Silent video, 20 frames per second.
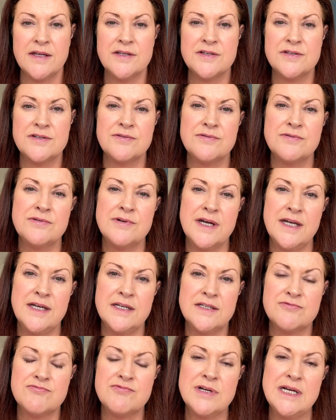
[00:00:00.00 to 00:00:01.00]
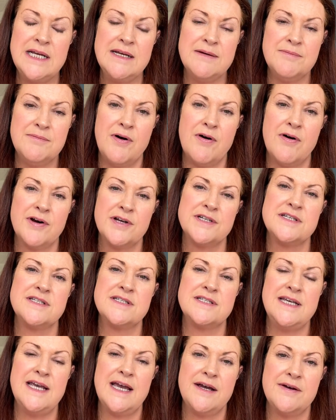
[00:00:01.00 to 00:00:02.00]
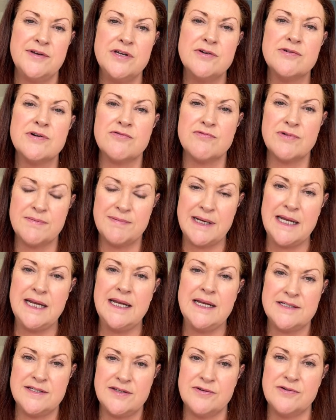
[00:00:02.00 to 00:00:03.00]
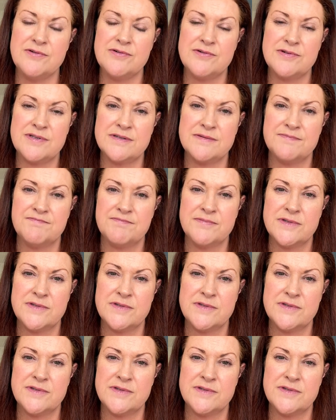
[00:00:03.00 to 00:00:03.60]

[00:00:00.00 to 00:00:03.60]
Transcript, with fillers: So it's really important to see how you can replace those.